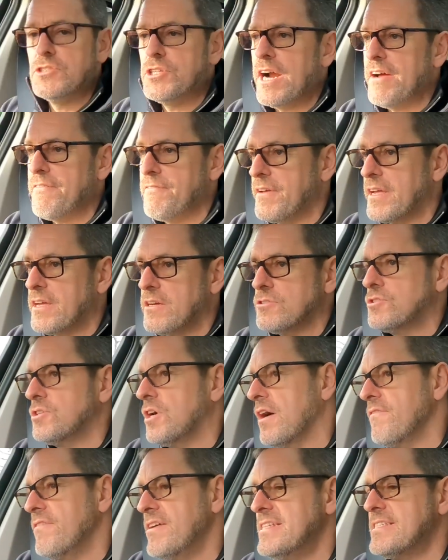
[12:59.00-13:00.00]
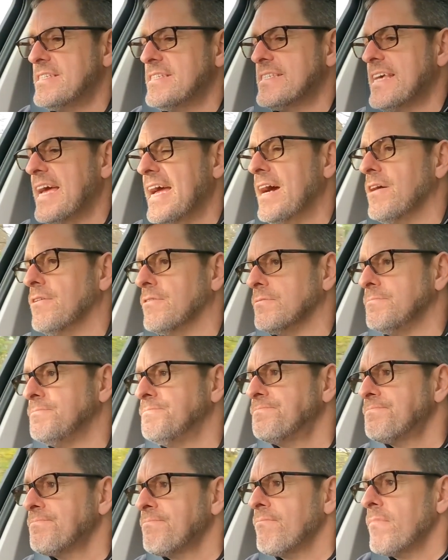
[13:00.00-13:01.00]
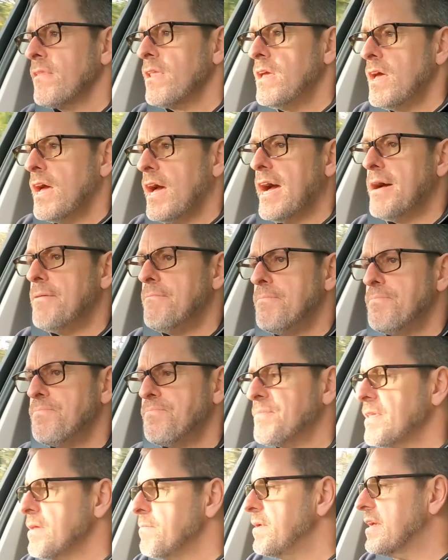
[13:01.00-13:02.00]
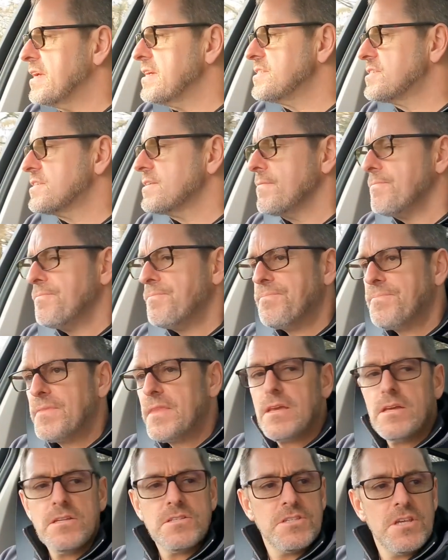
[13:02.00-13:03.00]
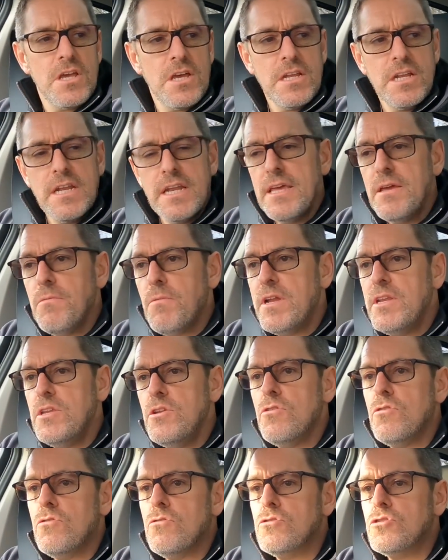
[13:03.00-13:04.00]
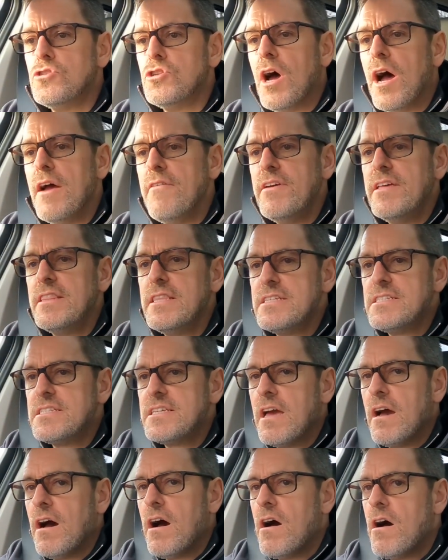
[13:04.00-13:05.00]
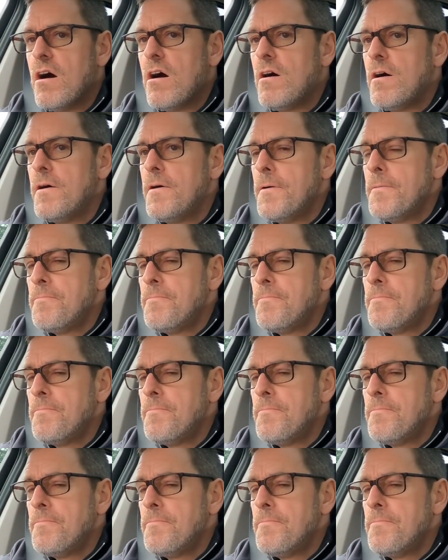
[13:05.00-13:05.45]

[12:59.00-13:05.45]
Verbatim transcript: traffic. I'll drive into town because certainly when you're driving this car